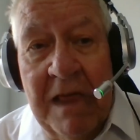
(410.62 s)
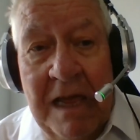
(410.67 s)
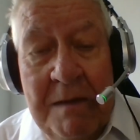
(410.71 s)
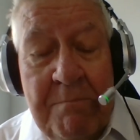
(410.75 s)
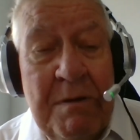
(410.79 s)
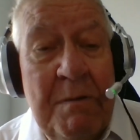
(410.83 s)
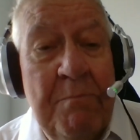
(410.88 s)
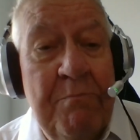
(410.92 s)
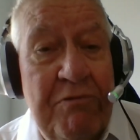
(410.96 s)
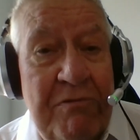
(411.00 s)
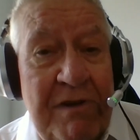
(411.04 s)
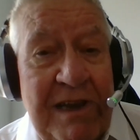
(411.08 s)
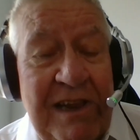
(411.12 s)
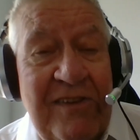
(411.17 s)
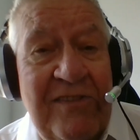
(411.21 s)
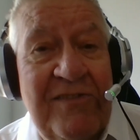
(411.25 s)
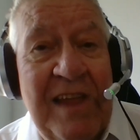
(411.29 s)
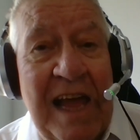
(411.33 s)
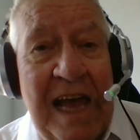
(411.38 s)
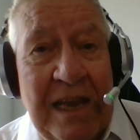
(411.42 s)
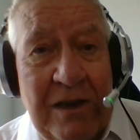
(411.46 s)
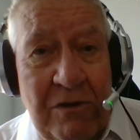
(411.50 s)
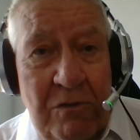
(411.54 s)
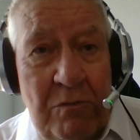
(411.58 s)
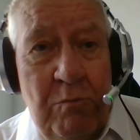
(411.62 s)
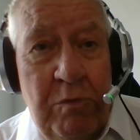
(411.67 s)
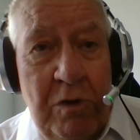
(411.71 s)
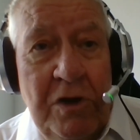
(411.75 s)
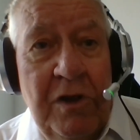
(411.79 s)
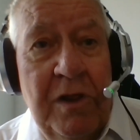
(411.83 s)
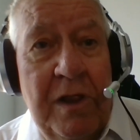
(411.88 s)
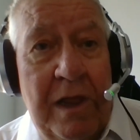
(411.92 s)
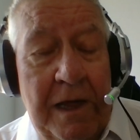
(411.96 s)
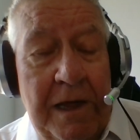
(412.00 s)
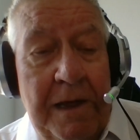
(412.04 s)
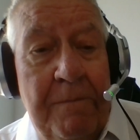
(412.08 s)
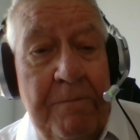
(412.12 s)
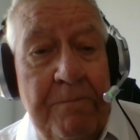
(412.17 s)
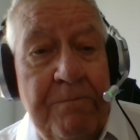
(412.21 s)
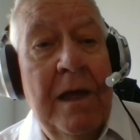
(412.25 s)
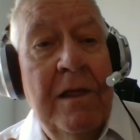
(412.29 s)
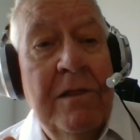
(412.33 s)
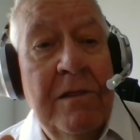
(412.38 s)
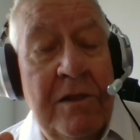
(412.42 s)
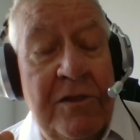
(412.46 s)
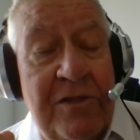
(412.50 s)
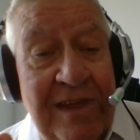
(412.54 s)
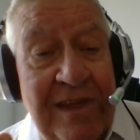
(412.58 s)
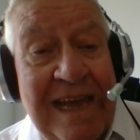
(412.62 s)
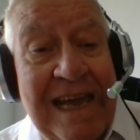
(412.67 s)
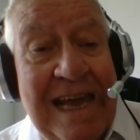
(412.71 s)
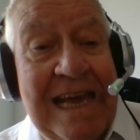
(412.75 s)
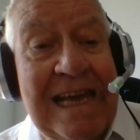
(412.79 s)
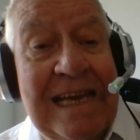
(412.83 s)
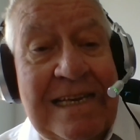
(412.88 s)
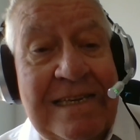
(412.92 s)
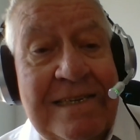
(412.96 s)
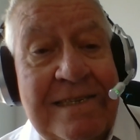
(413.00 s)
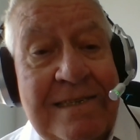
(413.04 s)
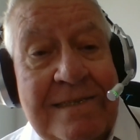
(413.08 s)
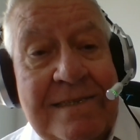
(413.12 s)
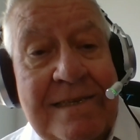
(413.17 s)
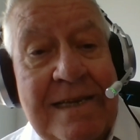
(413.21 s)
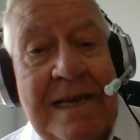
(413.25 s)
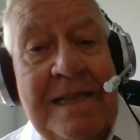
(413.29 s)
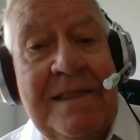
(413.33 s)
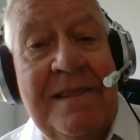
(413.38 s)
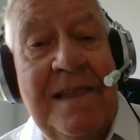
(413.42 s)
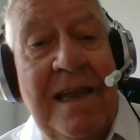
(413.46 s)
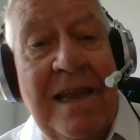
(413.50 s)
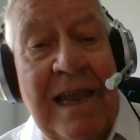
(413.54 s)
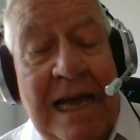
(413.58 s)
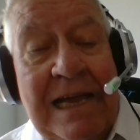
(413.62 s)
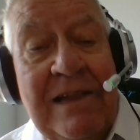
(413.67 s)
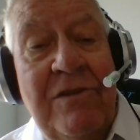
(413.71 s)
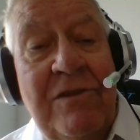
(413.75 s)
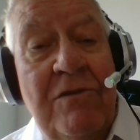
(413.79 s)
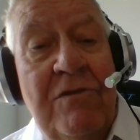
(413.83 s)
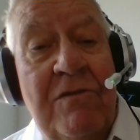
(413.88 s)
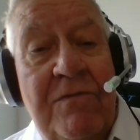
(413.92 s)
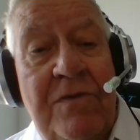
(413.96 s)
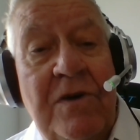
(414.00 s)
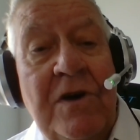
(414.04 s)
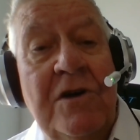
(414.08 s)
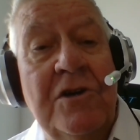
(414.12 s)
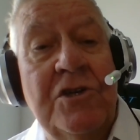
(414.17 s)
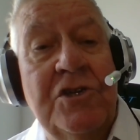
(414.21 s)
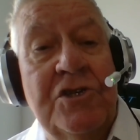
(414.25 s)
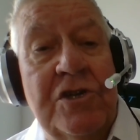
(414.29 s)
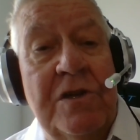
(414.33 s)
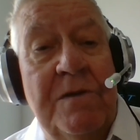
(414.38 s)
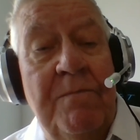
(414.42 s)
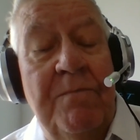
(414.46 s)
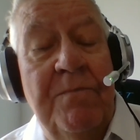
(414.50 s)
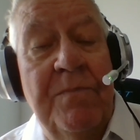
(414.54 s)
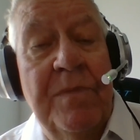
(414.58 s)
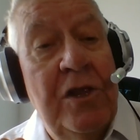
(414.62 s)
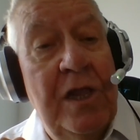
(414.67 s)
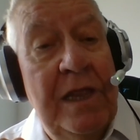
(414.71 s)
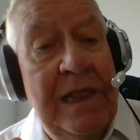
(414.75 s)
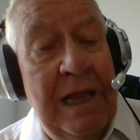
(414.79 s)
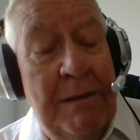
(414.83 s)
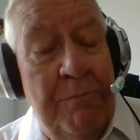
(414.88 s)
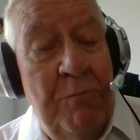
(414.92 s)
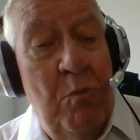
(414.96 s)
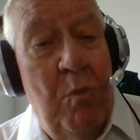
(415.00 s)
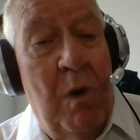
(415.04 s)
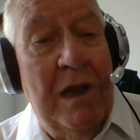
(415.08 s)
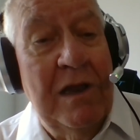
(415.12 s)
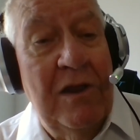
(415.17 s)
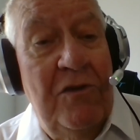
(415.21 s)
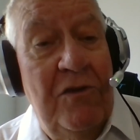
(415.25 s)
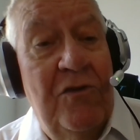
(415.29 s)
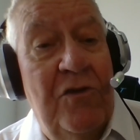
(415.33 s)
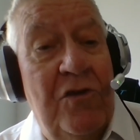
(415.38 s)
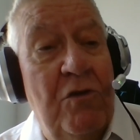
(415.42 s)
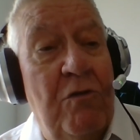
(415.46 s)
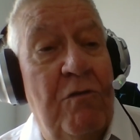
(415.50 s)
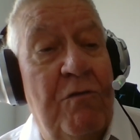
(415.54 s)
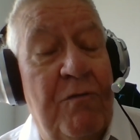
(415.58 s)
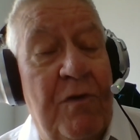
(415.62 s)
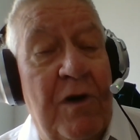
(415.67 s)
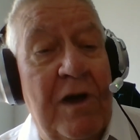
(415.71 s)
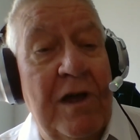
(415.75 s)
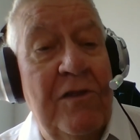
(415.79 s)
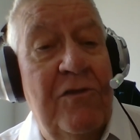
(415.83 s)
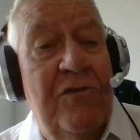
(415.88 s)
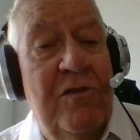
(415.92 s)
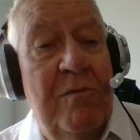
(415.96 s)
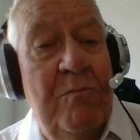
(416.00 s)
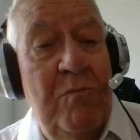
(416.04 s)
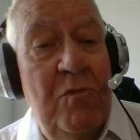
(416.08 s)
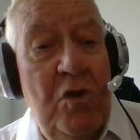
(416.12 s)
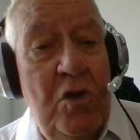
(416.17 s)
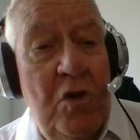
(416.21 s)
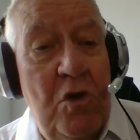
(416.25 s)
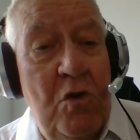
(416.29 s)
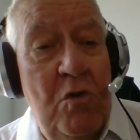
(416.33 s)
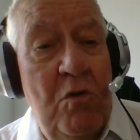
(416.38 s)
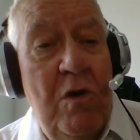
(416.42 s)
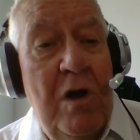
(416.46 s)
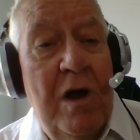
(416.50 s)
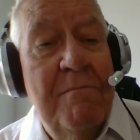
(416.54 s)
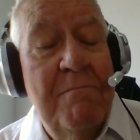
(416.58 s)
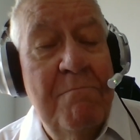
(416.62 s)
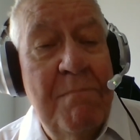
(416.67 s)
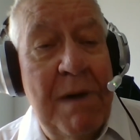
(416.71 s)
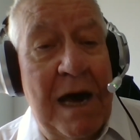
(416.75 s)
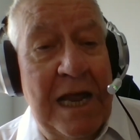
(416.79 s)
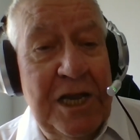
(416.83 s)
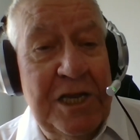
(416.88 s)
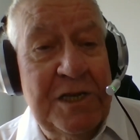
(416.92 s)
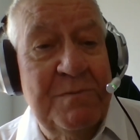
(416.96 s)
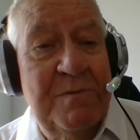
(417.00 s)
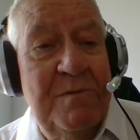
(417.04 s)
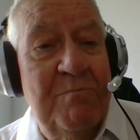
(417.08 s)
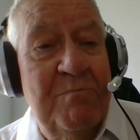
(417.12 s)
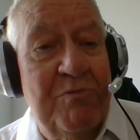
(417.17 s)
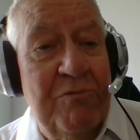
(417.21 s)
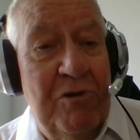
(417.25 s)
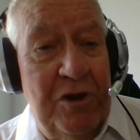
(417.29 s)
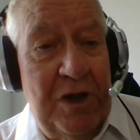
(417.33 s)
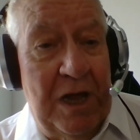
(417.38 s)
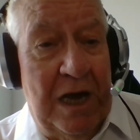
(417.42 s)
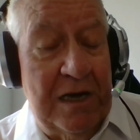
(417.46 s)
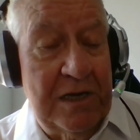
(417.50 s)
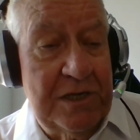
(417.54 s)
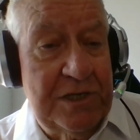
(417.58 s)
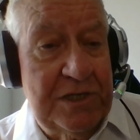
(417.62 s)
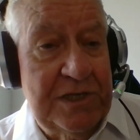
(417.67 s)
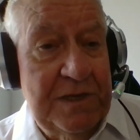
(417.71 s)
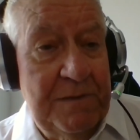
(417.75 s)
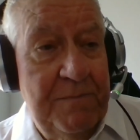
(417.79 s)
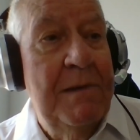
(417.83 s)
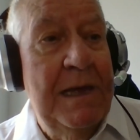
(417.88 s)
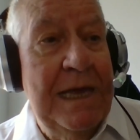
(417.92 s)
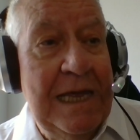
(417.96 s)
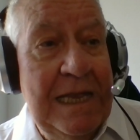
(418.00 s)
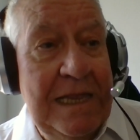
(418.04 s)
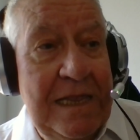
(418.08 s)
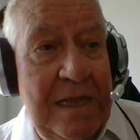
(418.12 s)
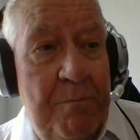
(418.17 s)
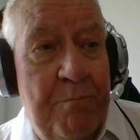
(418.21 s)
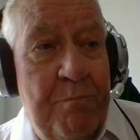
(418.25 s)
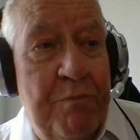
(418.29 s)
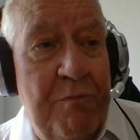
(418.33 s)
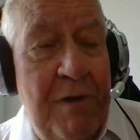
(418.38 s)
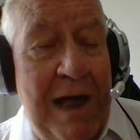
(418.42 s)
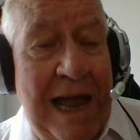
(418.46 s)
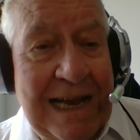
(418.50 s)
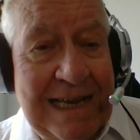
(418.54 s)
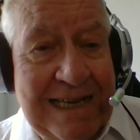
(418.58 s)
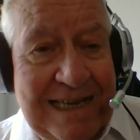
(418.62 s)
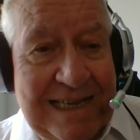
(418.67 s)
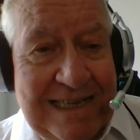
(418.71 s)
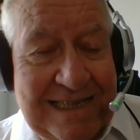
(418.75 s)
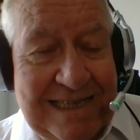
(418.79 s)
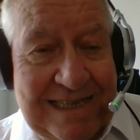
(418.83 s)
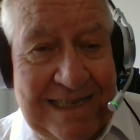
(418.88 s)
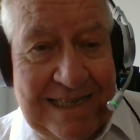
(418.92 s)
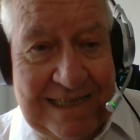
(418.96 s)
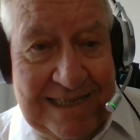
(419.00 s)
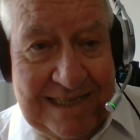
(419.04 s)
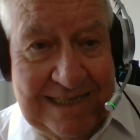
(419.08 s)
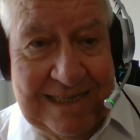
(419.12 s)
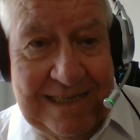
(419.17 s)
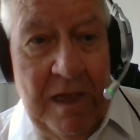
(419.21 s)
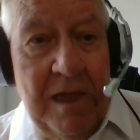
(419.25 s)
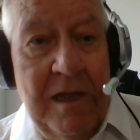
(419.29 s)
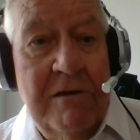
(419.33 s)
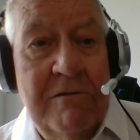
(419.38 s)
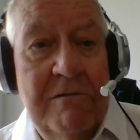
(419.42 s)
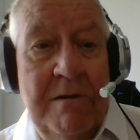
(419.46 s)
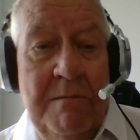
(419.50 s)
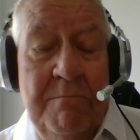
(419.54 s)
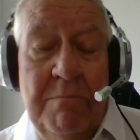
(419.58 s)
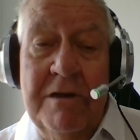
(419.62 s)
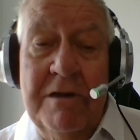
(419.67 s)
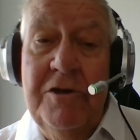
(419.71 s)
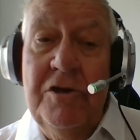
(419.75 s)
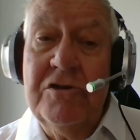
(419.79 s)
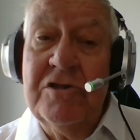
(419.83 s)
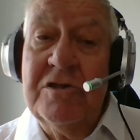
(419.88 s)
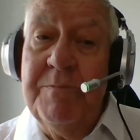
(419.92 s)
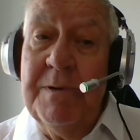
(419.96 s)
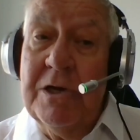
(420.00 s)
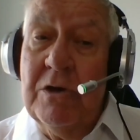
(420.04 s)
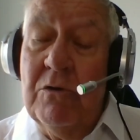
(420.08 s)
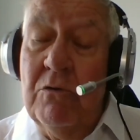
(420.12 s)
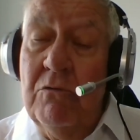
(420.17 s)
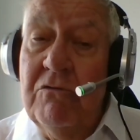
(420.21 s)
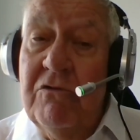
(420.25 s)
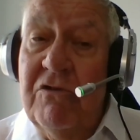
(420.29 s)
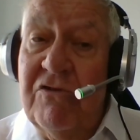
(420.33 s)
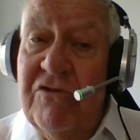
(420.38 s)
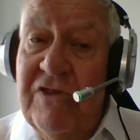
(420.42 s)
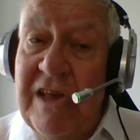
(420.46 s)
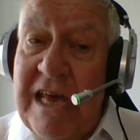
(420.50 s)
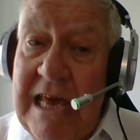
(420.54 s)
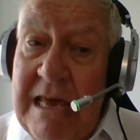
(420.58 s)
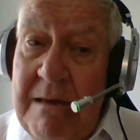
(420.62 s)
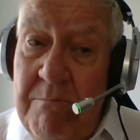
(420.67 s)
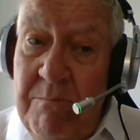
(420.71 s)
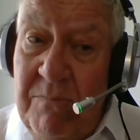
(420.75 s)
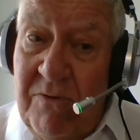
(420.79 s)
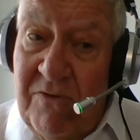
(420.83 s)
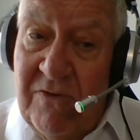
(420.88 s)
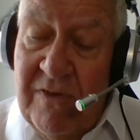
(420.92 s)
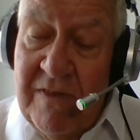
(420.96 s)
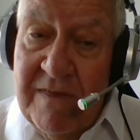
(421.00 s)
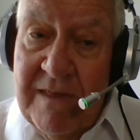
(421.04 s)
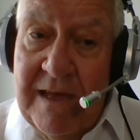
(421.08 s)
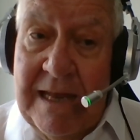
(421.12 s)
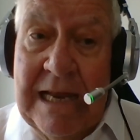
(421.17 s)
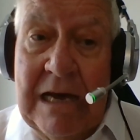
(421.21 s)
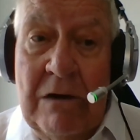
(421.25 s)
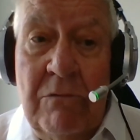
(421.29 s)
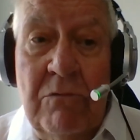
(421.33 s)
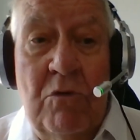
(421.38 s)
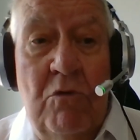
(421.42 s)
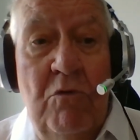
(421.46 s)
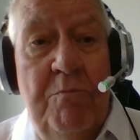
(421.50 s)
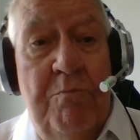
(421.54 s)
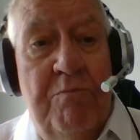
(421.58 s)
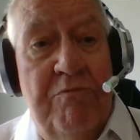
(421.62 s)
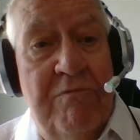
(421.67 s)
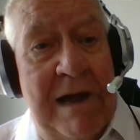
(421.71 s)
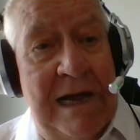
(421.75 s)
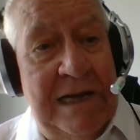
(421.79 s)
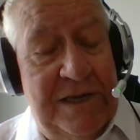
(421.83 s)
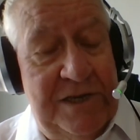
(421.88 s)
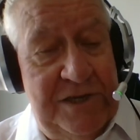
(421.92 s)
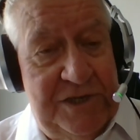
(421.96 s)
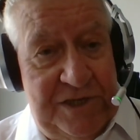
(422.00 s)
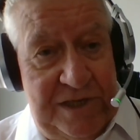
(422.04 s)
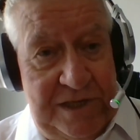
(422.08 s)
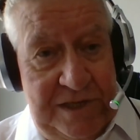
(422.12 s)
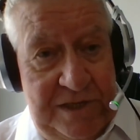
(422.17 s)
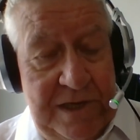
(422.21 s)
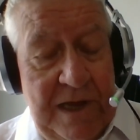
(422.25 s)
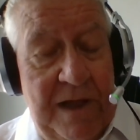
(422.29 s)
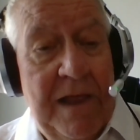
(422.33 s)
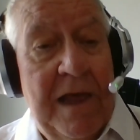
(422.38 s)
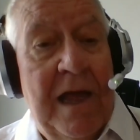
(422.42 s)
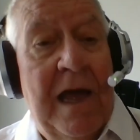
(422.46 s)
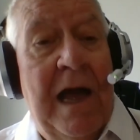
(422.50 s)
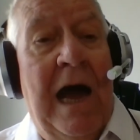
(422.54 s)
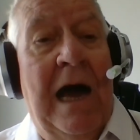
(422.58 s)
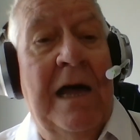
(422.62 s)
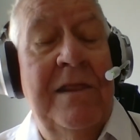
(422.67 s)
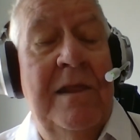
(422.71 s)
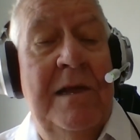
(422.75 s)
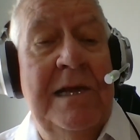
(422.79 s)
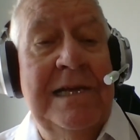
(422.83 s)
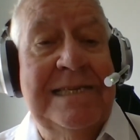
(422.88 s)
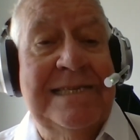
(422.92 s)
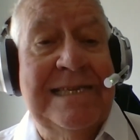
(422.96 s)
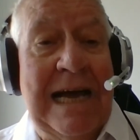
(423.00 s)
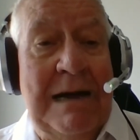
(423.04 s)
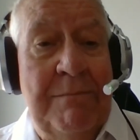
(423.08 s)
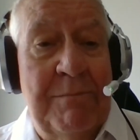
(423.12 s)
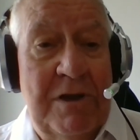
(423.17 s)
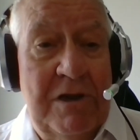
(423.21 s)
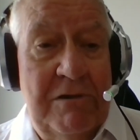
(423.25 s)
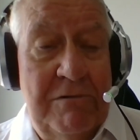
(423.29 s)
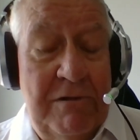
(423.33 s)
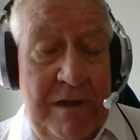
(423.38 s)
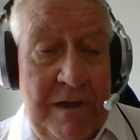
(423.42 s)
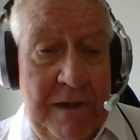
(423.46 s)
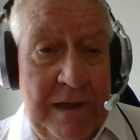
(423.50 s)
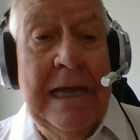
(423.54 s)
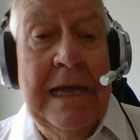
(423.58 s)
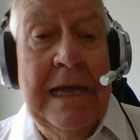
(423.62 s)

They'd be pretty standard, wouldn't they? The thing is, in the latest version, number 1 is you'll find some new management products in the practices. Remember, it used to be called themes. They're now called practices. And the examiner,